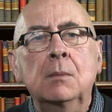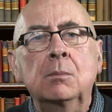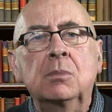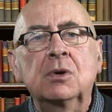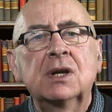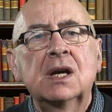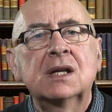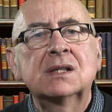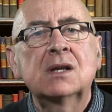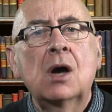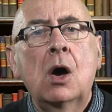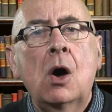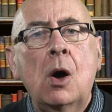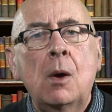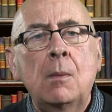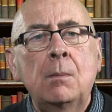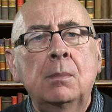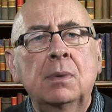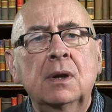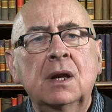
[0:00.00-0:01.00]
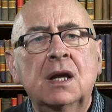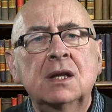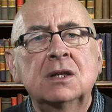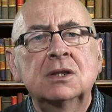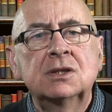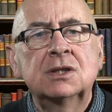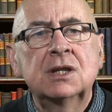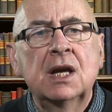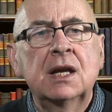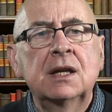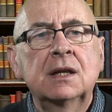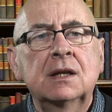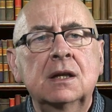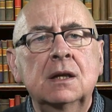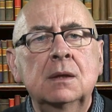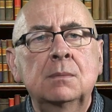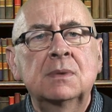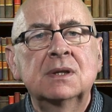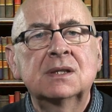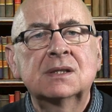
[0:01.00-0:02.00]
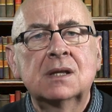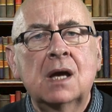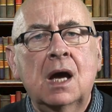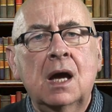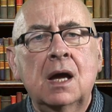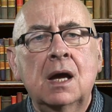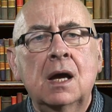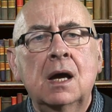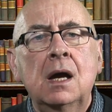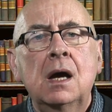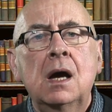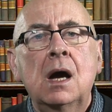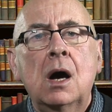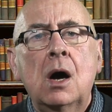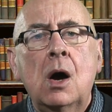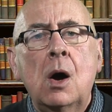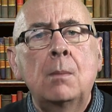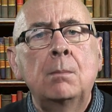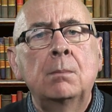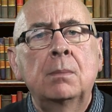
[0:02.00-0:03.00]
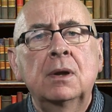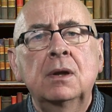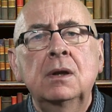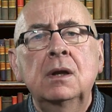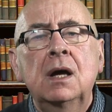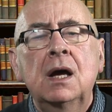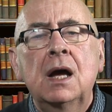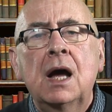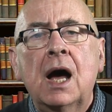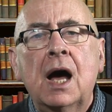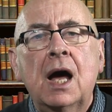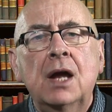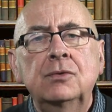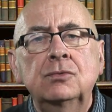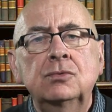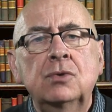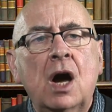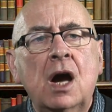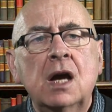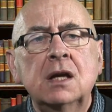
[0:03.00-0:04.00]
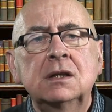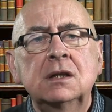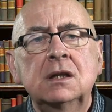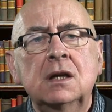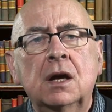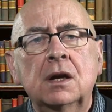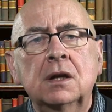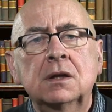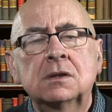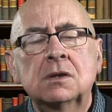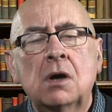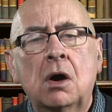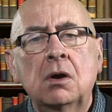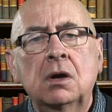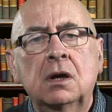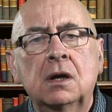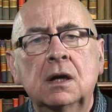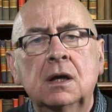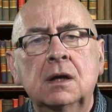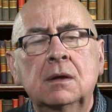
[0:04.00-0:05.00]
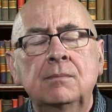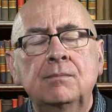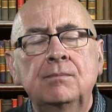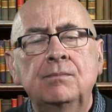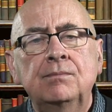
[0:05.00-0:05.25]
but as a humble and gentle Messiah, humble and riding on a donkey.